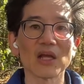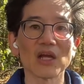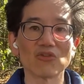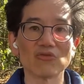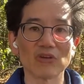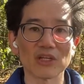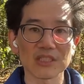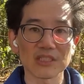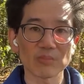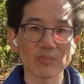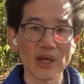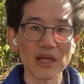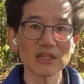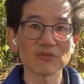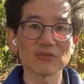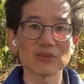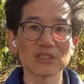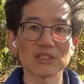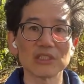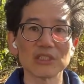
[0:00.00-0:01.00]
Respect
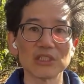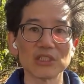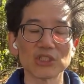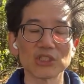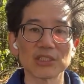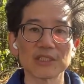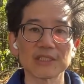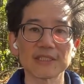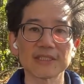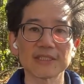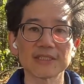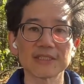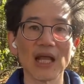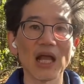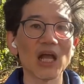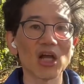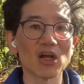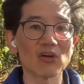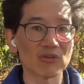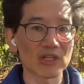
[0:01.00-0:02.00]
for teachers,
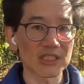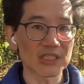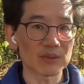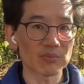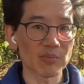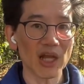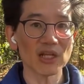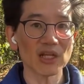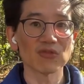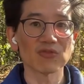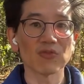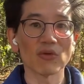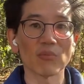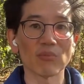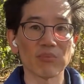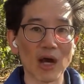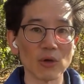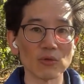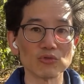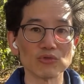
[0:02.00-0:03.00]
respect for
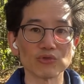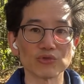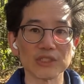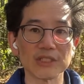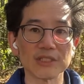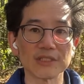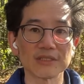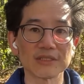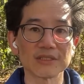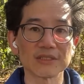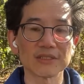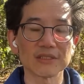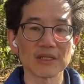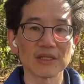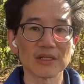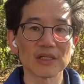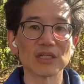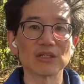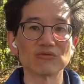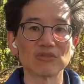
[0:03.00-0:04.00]
boundaries,
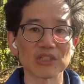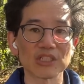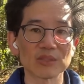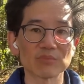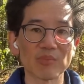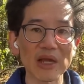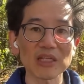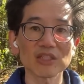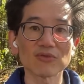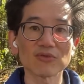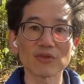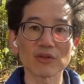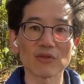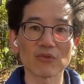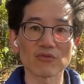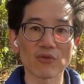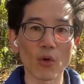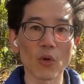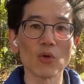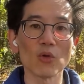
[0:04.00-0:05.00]
respect for the
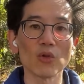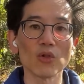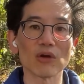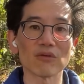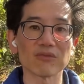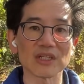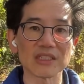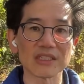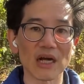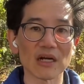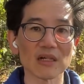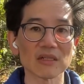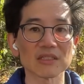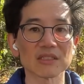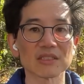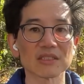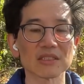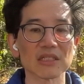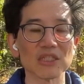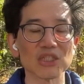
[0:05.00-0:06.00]
role of
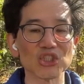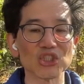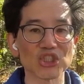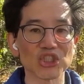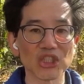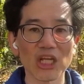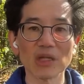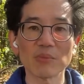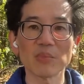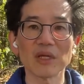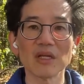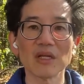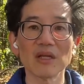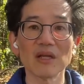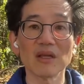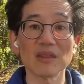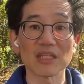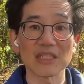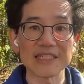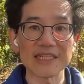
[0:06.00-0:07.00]
adults in shaping
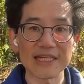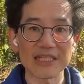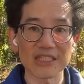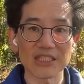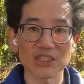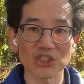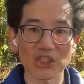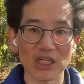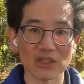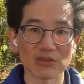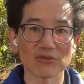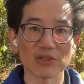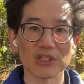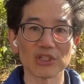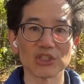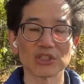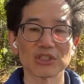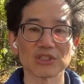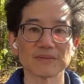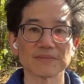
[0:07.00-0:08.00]
the next
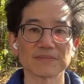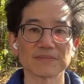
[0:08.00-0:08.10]
generation.